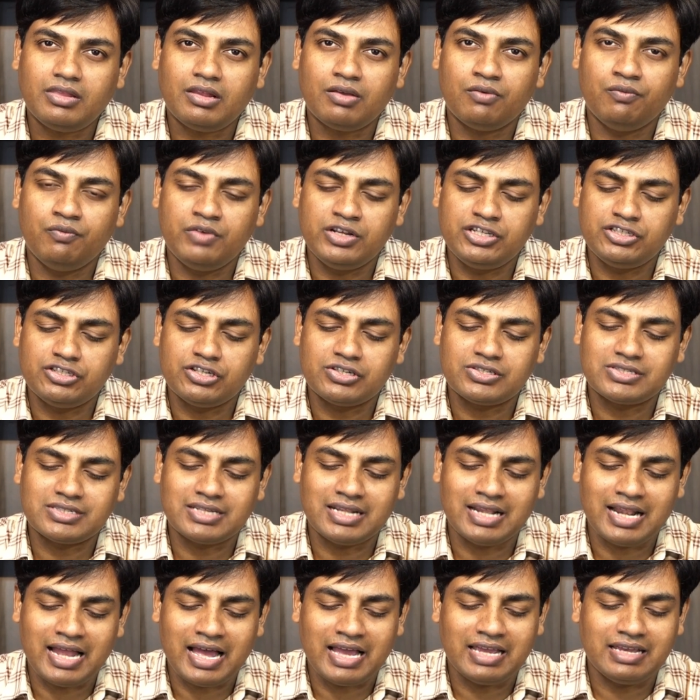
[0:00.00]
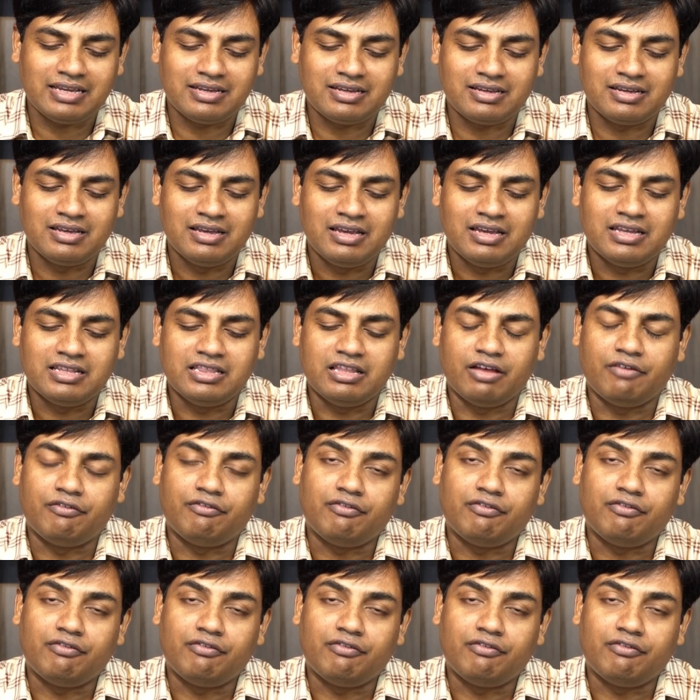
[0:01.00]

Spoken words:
which is like the